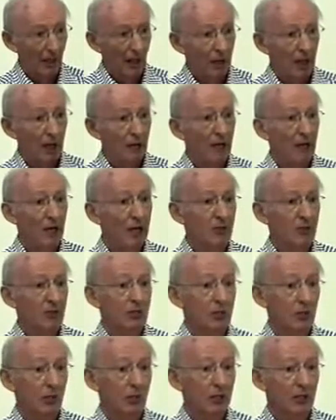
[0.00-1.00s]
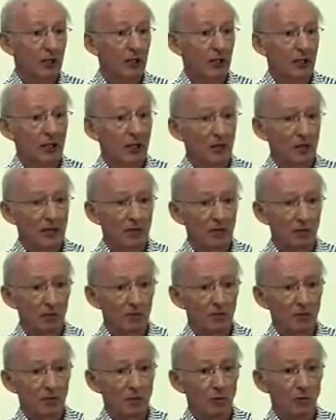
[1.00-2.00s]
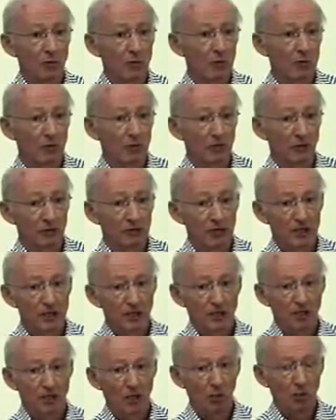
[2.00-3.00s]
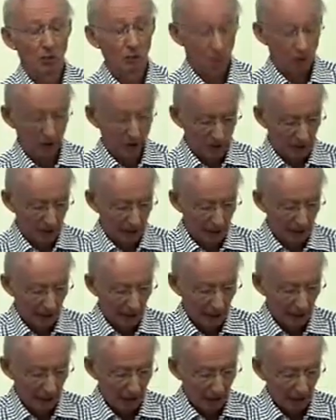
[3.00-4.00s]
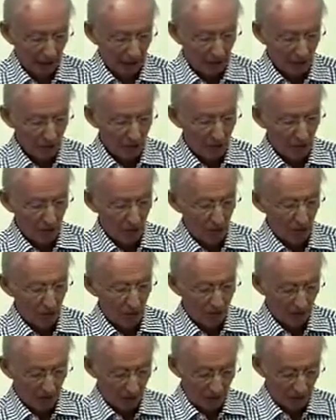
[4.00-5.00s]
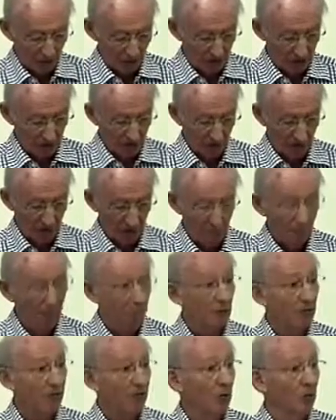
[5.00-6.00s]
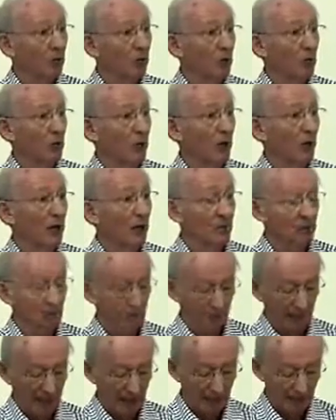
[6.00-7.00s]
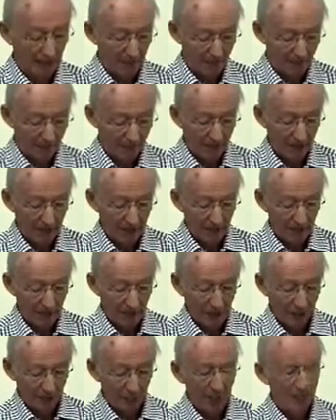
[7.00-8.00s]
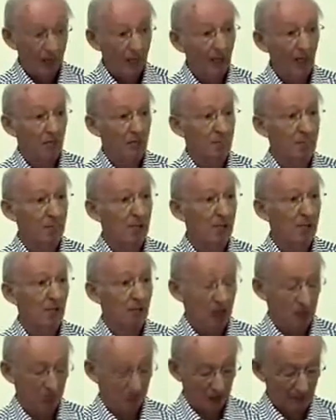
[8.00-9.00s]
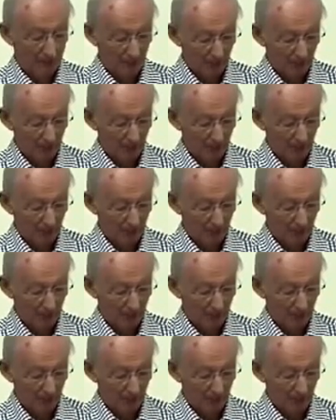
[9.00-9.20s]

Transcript: Karen Armstrong, and I know a number of you will have read her books, Karen Armstrong refers to this metaphorical way of thinking as mythos,